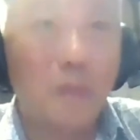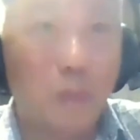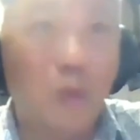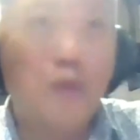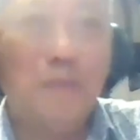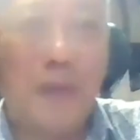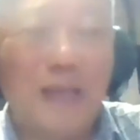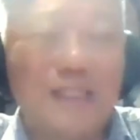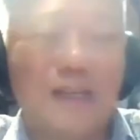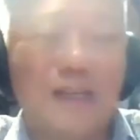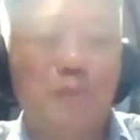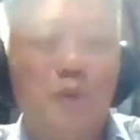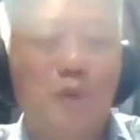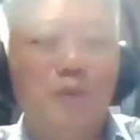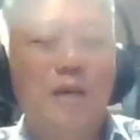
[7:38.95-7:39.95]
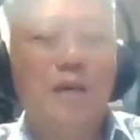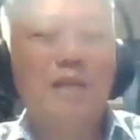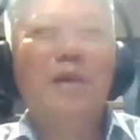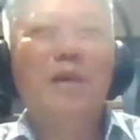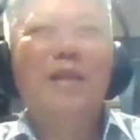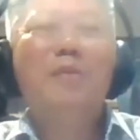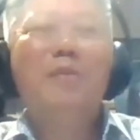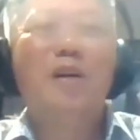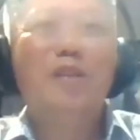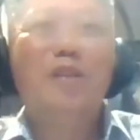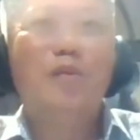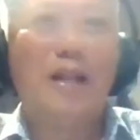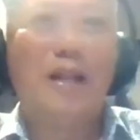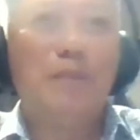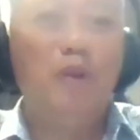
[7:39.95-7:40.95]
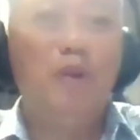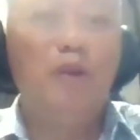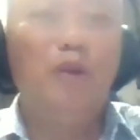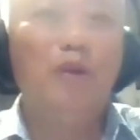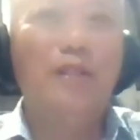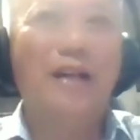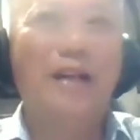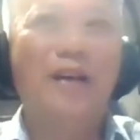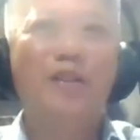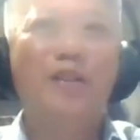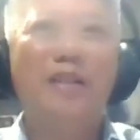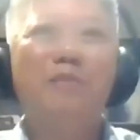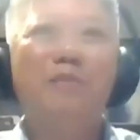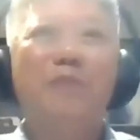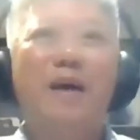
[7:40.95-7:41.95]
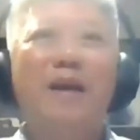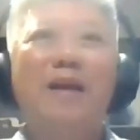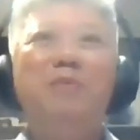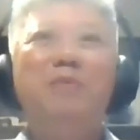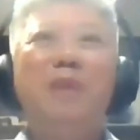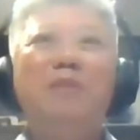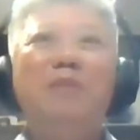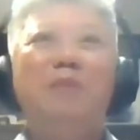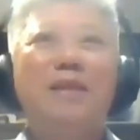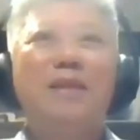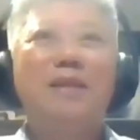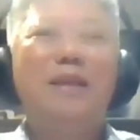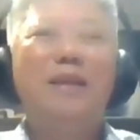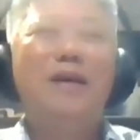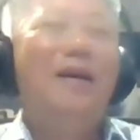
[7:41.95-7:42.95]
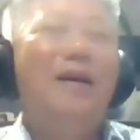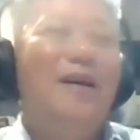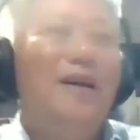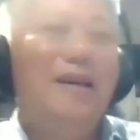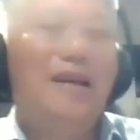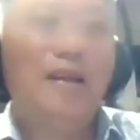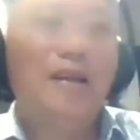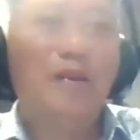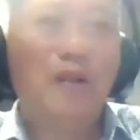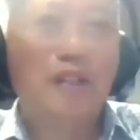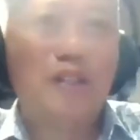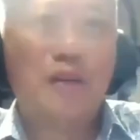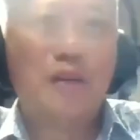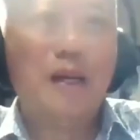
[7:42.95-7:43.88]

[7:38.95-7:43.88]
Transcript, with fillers: Both patches I put behind my neck because when I put glutathione in my belly button, it was